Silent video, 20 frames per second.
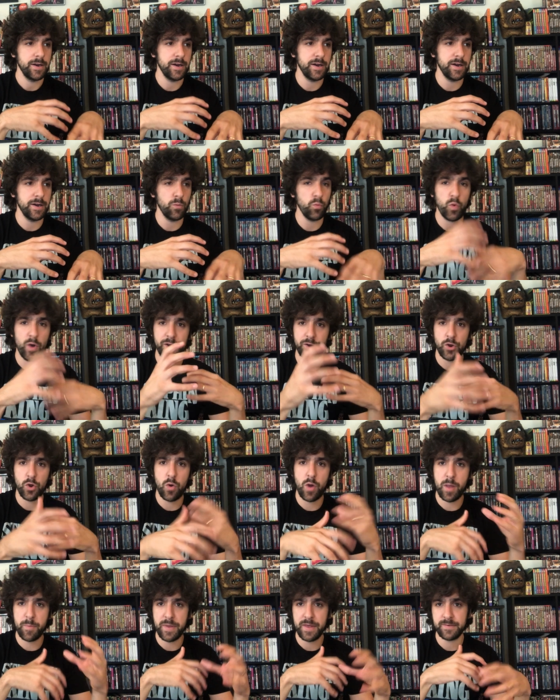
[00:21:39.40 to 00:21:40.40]
uh, what
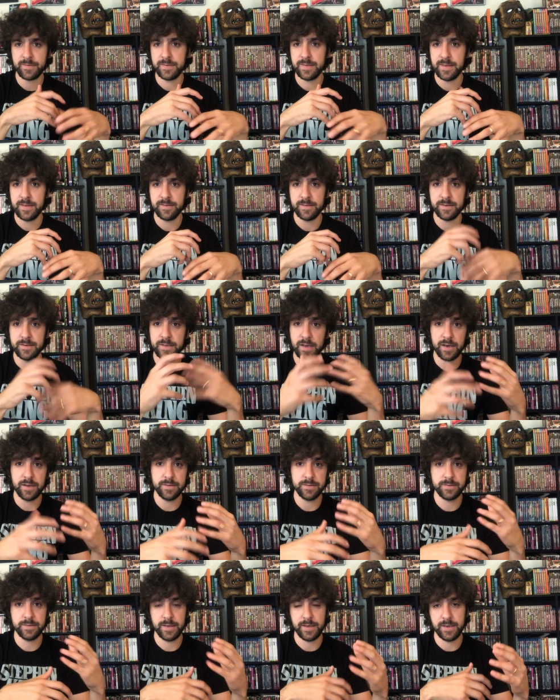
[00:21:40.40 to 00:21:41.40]
Noemi sees and
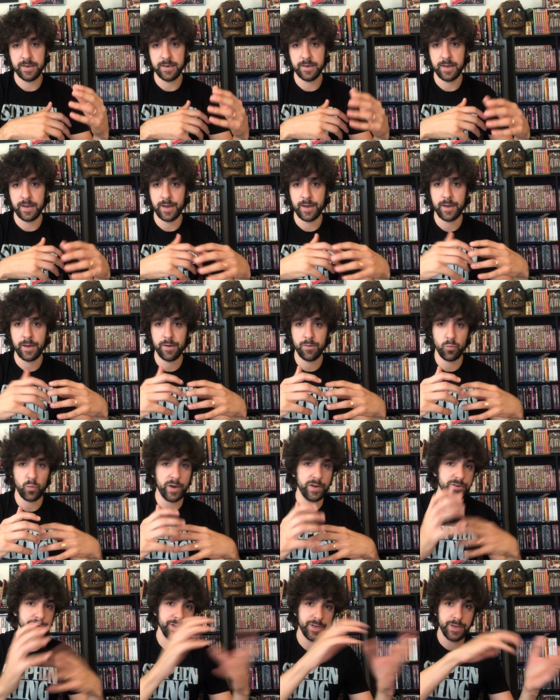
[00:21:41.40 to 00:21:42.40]
does and uh,
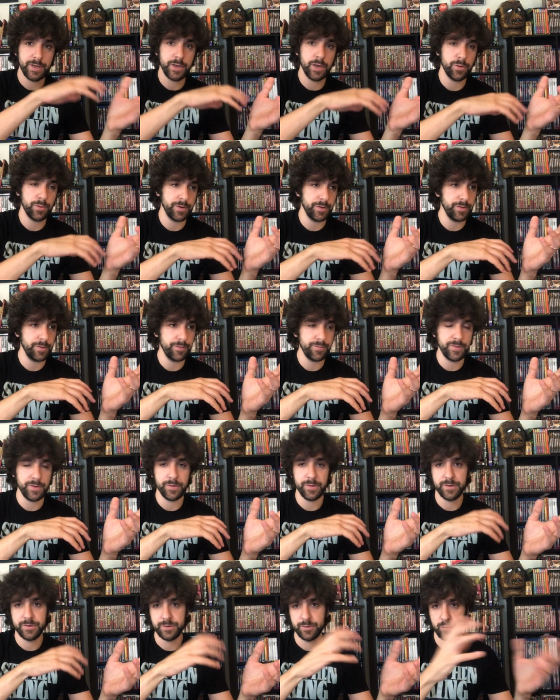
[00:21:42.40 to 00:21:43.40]
when she can go to the
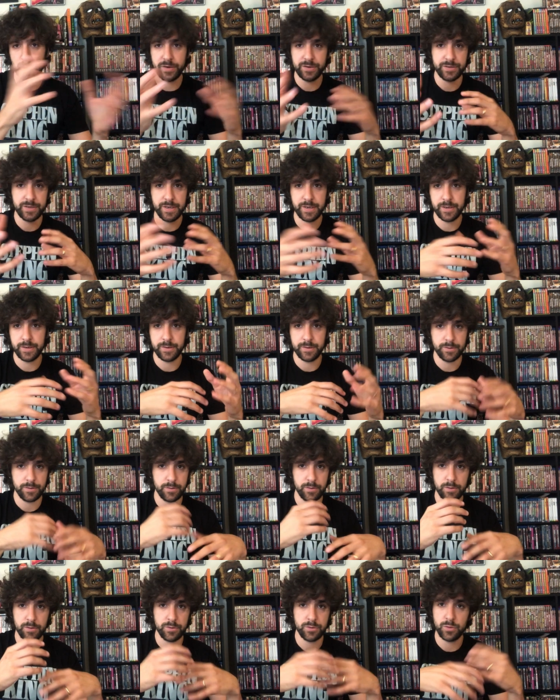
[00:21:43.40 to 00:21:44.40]
village and when she can
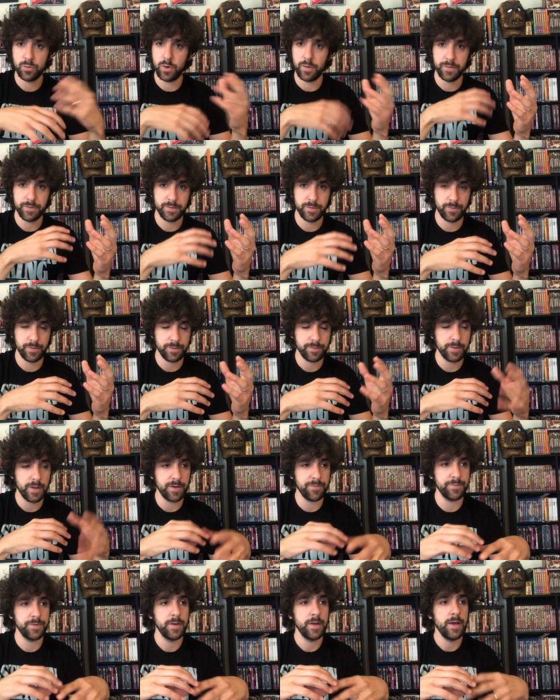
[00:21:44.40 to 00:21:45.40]
do all this different
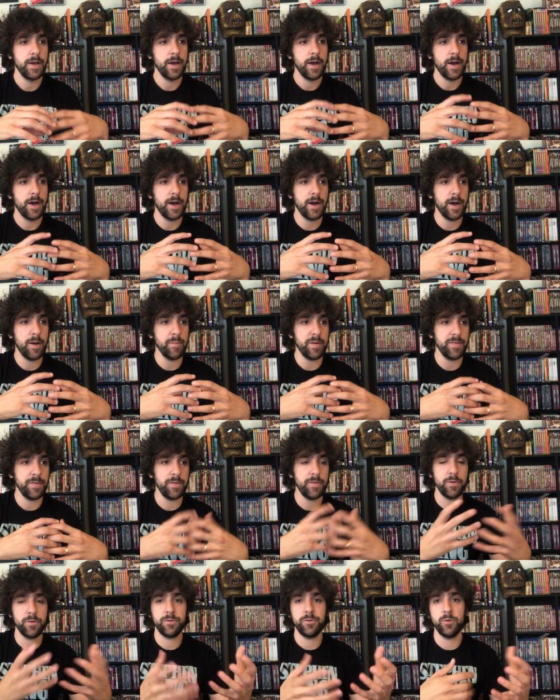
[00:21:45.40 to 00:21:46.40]
stuff. Um, and
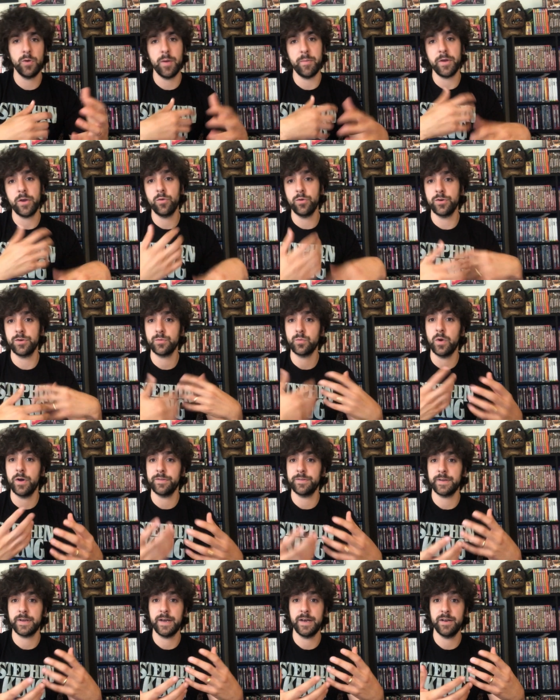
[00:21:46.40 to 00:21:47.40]
then there's Noemi who just
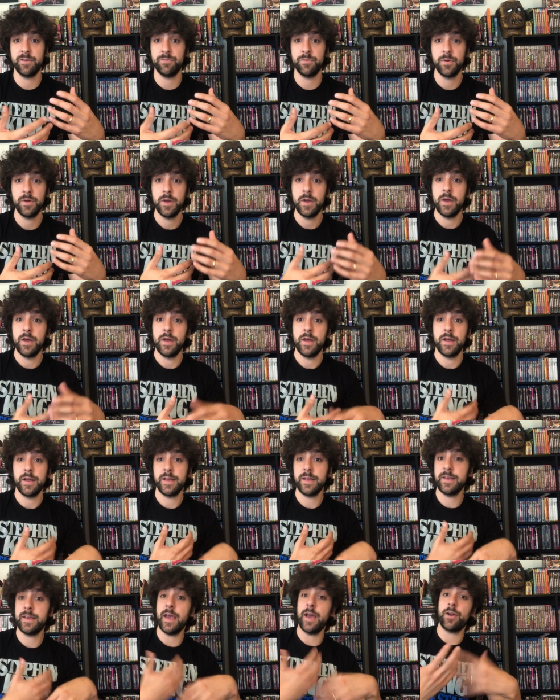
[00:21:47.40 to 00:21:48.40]
wants to kind of
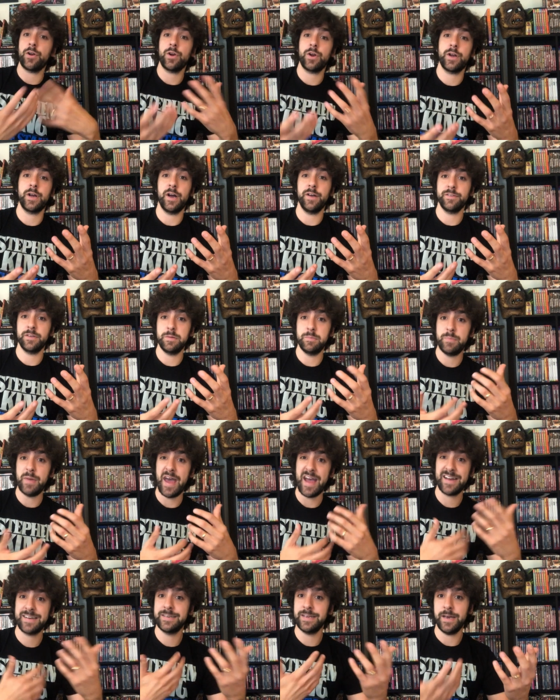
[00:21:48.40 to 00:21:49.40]
get her cousin
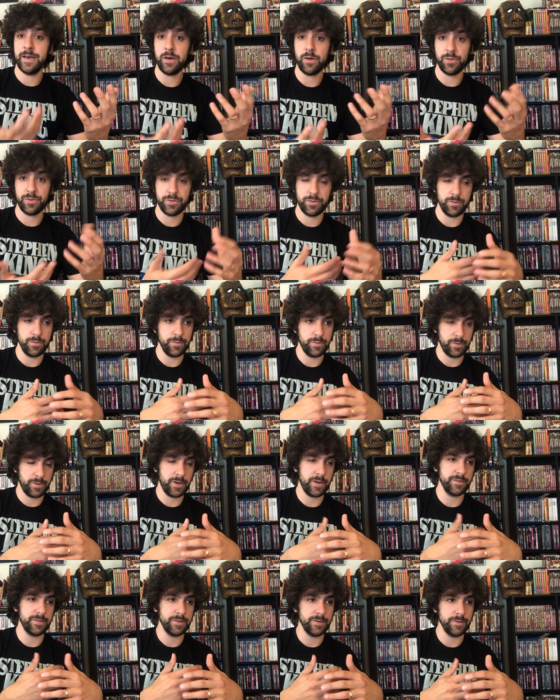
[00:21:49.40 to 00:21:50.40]
back to health. The
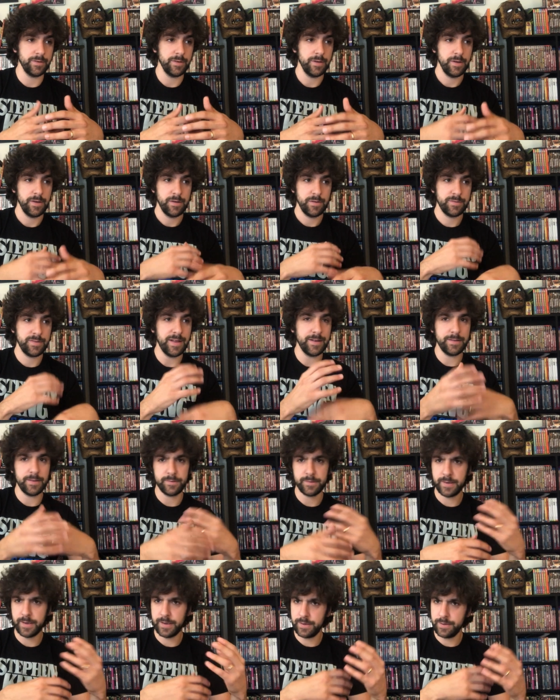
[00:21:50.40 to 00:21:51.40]
cousin sent
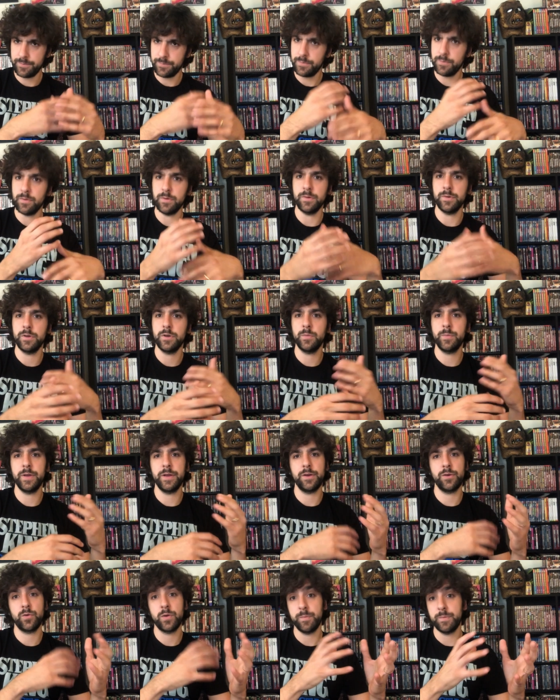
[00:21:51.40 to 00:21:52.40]
this kind of a little
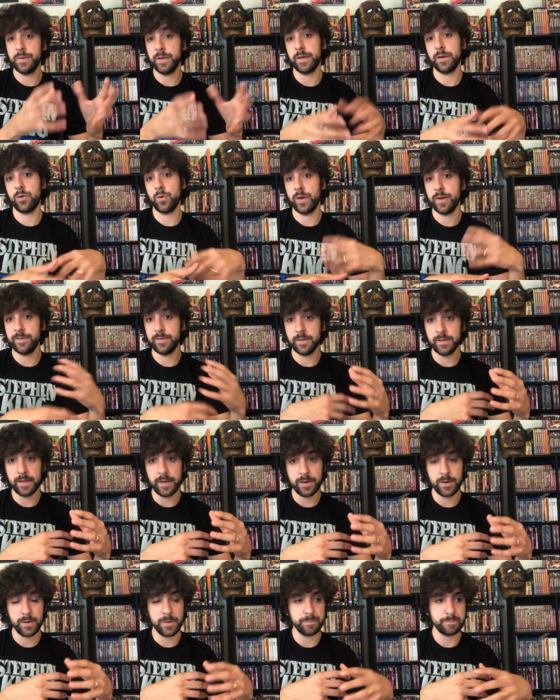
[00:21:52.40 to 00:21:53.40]
bit cryptic, crazy
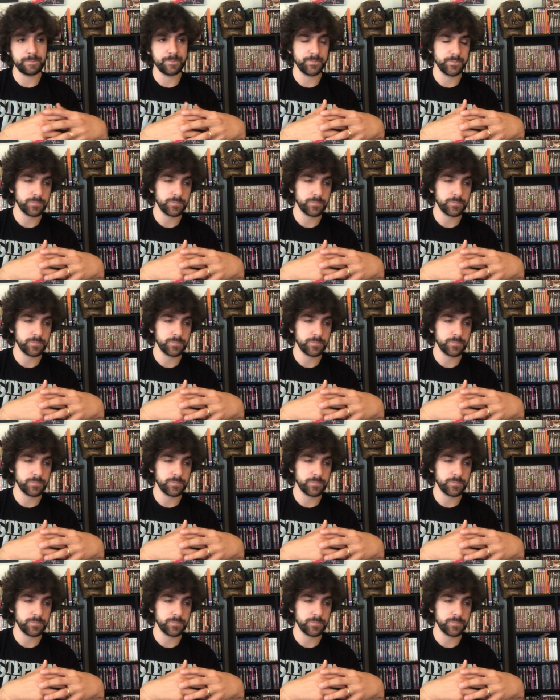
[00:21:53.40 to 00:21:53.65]
letter